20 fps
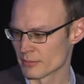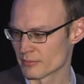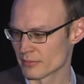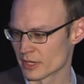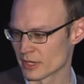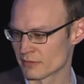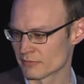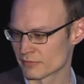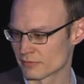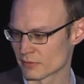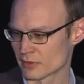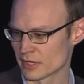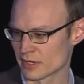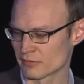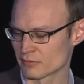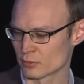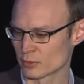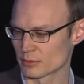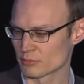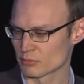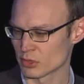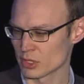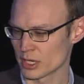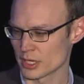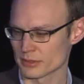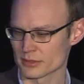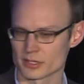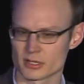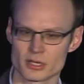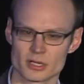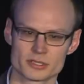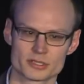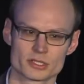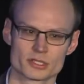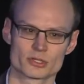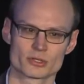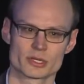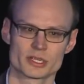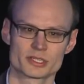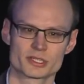If we plot the
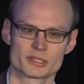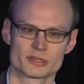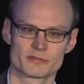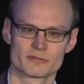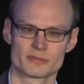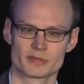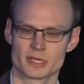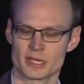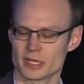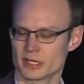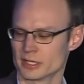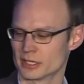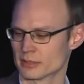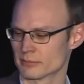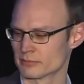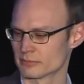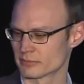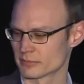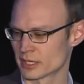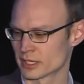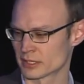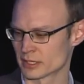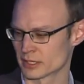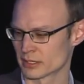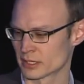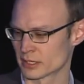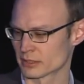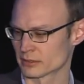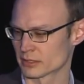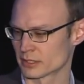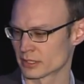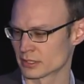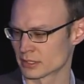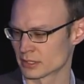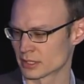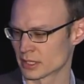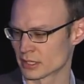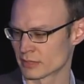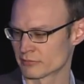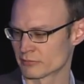concentration of vanadium, and
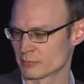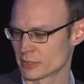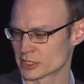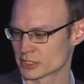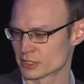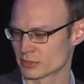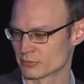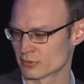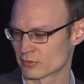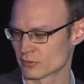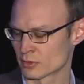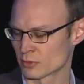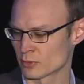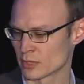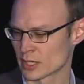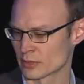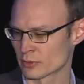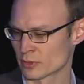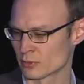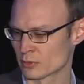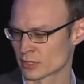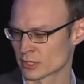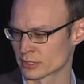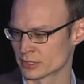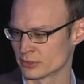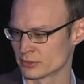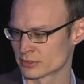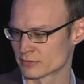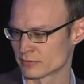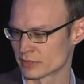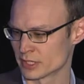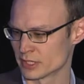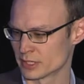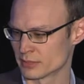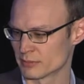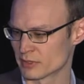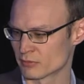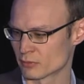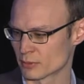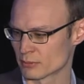I've mentioned before why we want to use
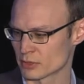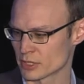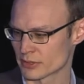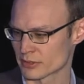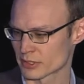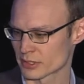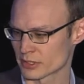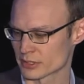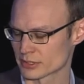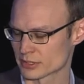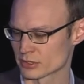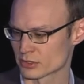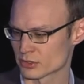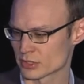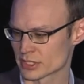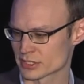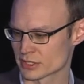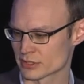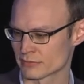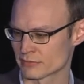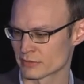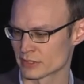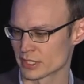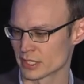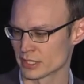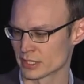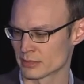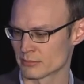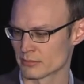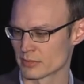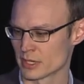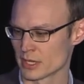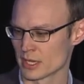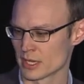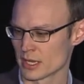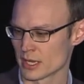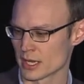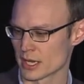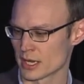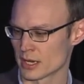vanadium, if we plot the concentration of vanadium
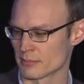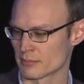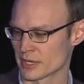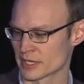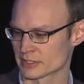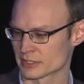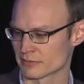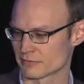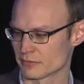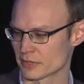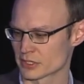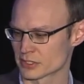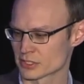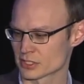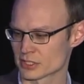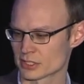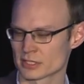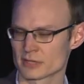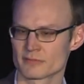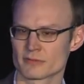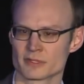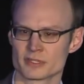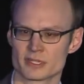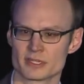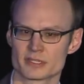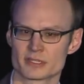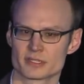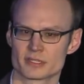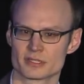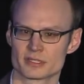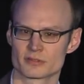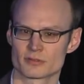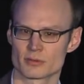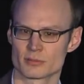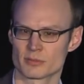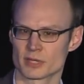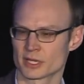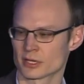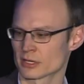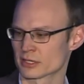as a function of the distance from
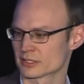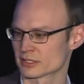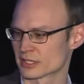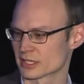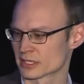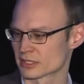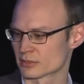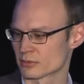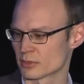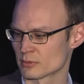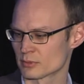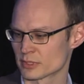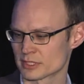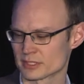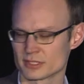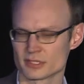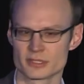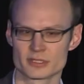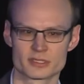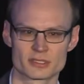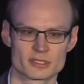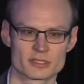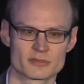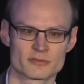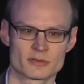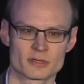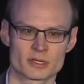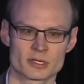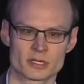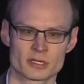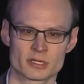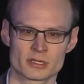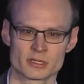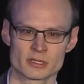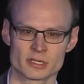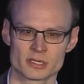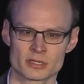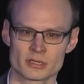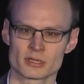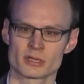AR6, what we see is this very
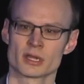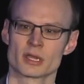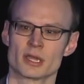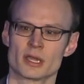clear